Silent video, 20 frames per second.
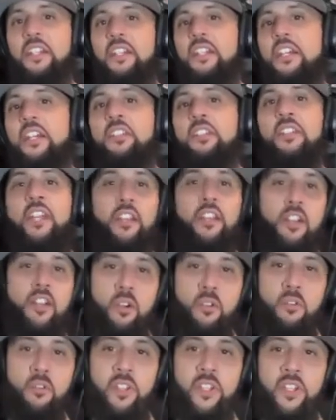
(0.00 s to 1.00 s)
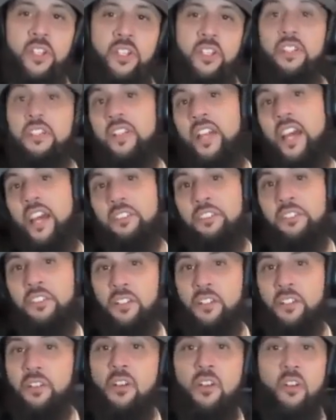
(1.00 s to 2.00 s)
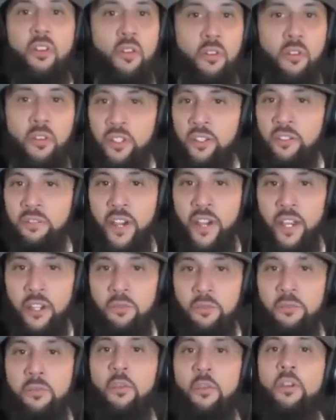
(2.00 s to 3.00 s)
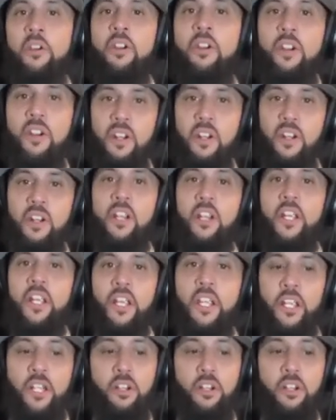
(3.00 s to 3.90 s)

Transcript: then COVID last year in the final four. You know,